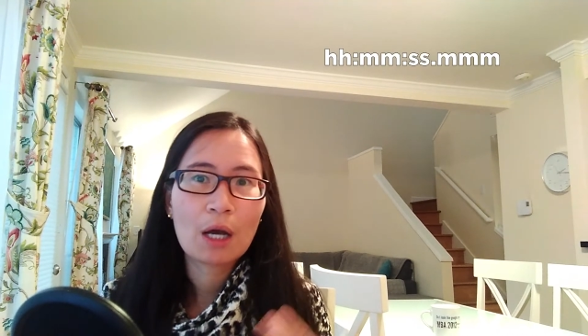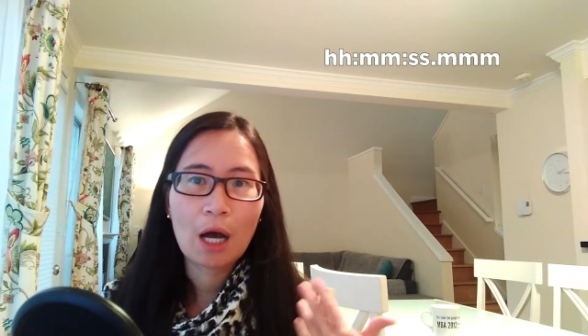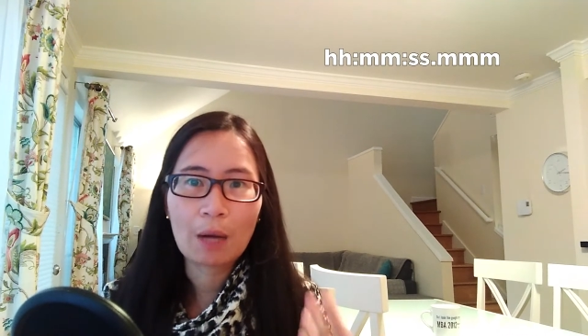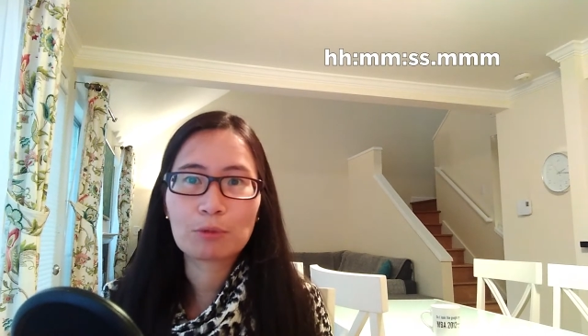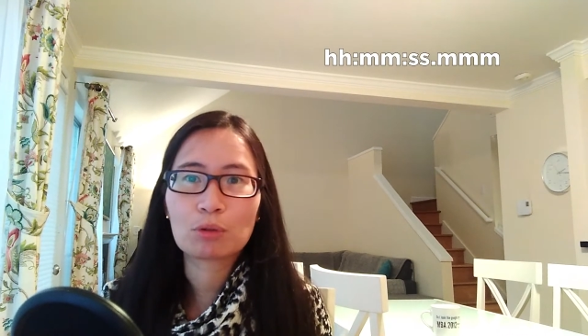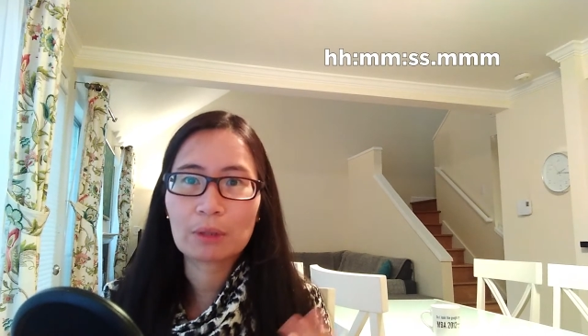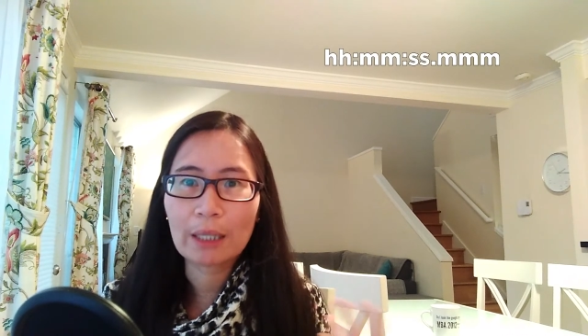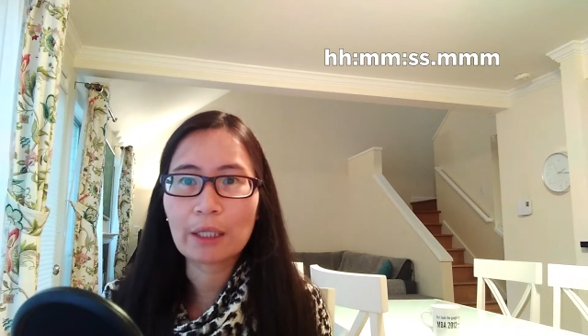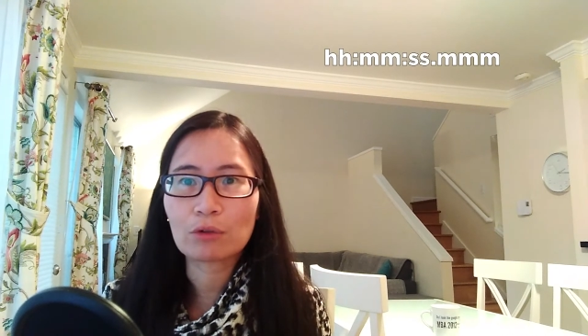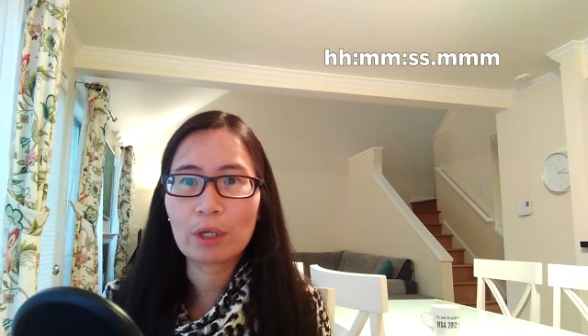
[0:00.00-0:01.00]
up to
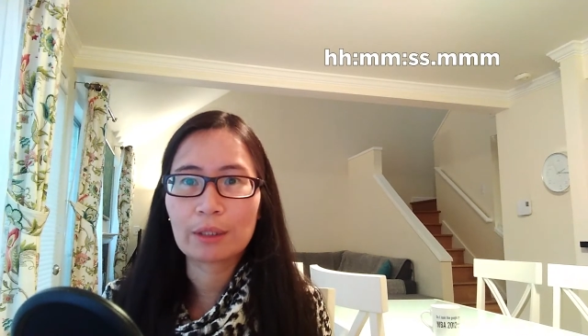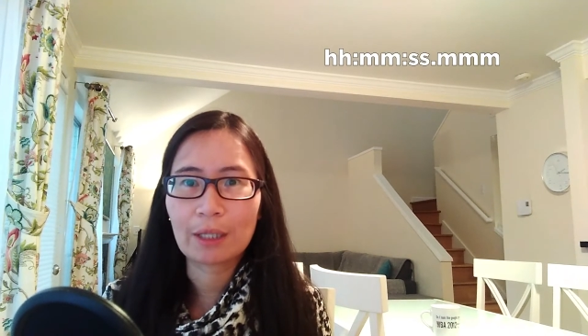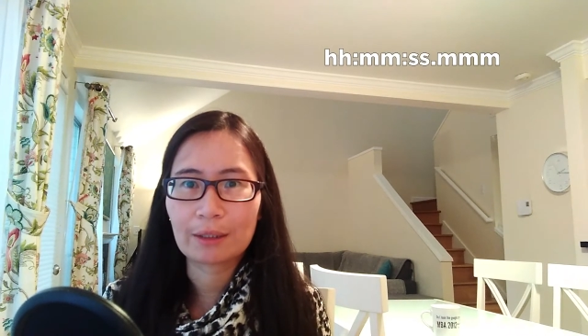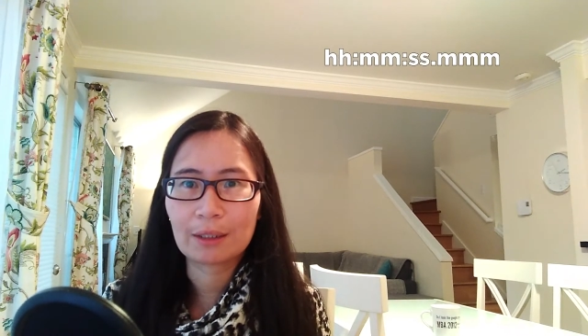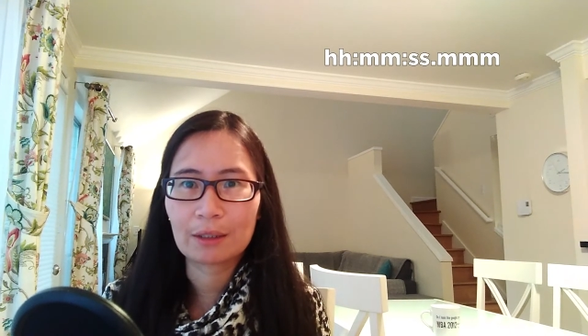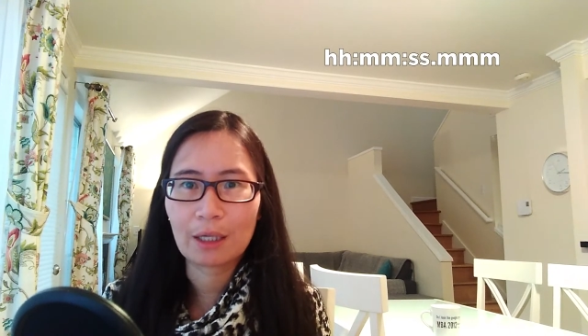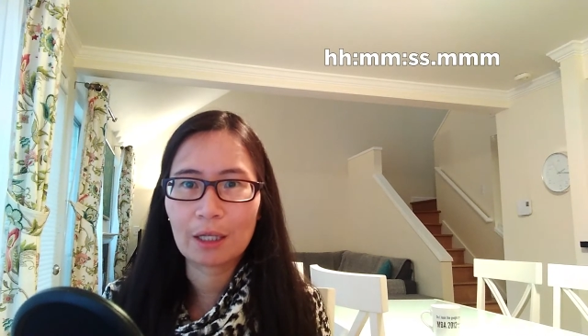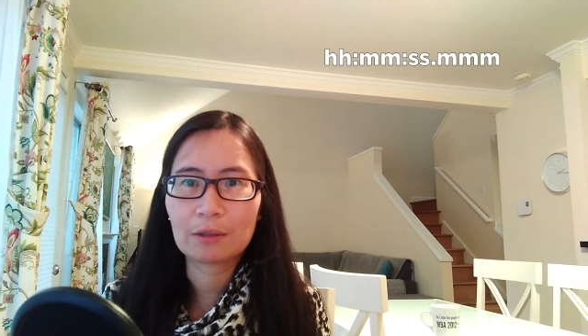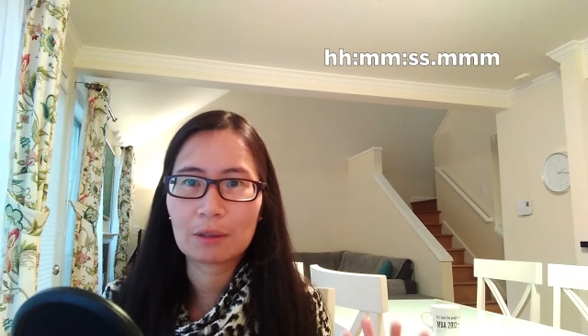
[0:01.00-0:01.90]
999